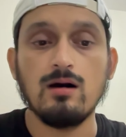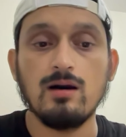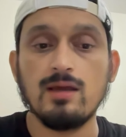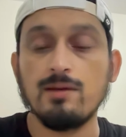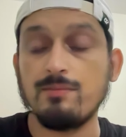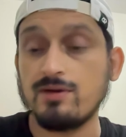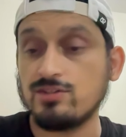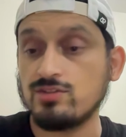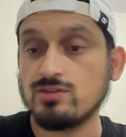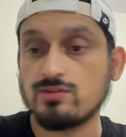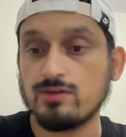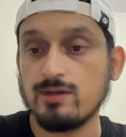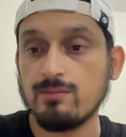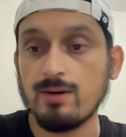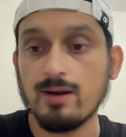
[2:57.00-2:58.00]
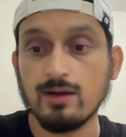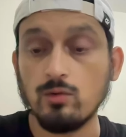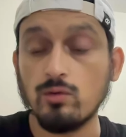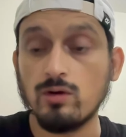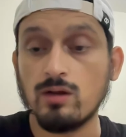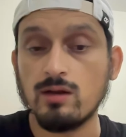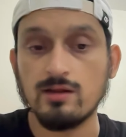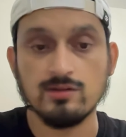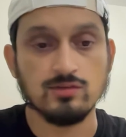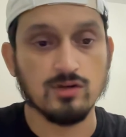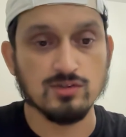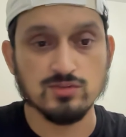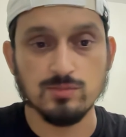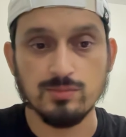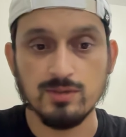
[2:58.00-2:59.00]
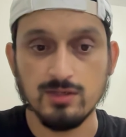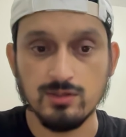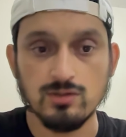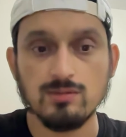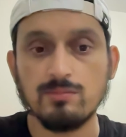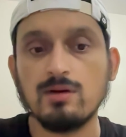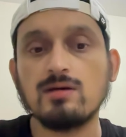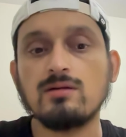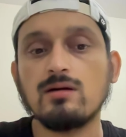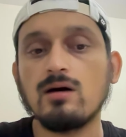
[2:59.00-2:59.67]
Imagine 3 by Google is also pretty good, but